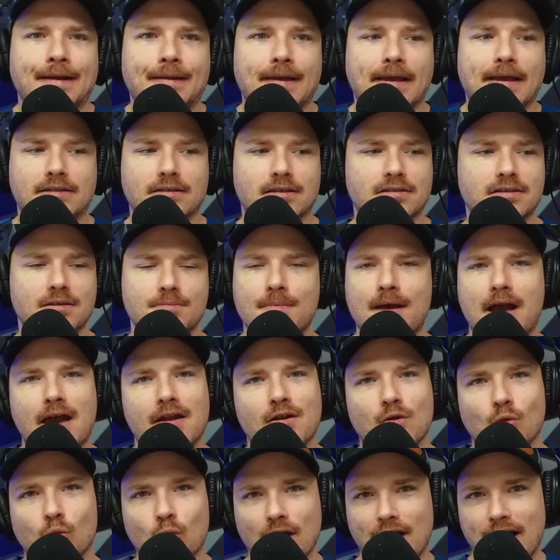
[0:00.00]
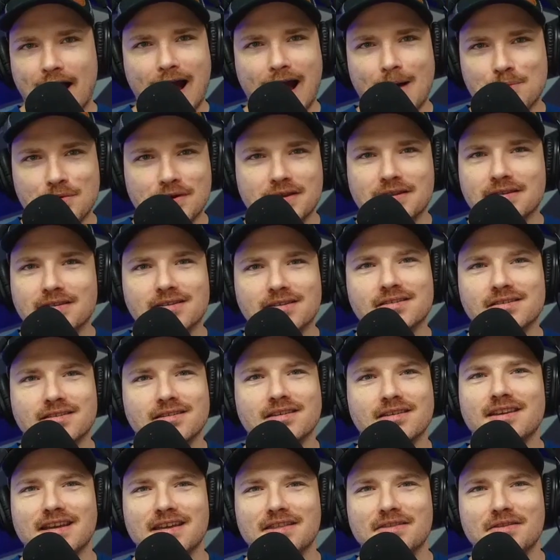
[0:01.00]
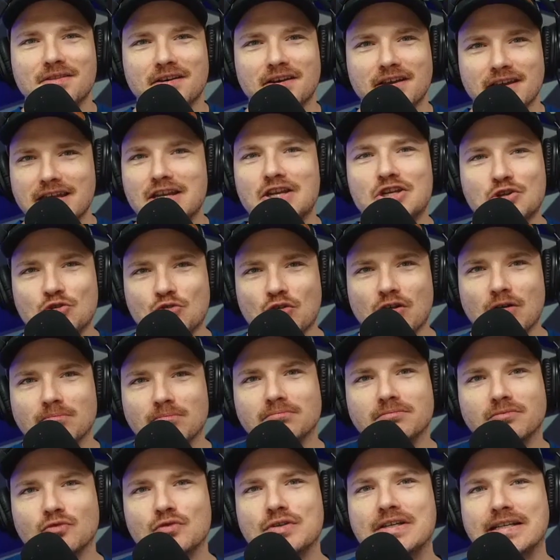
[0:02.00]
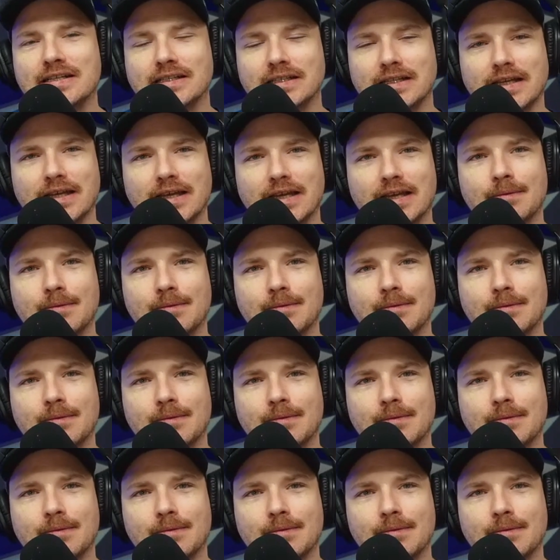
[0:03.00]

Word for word: it doesn't matter what happens in the interim, really.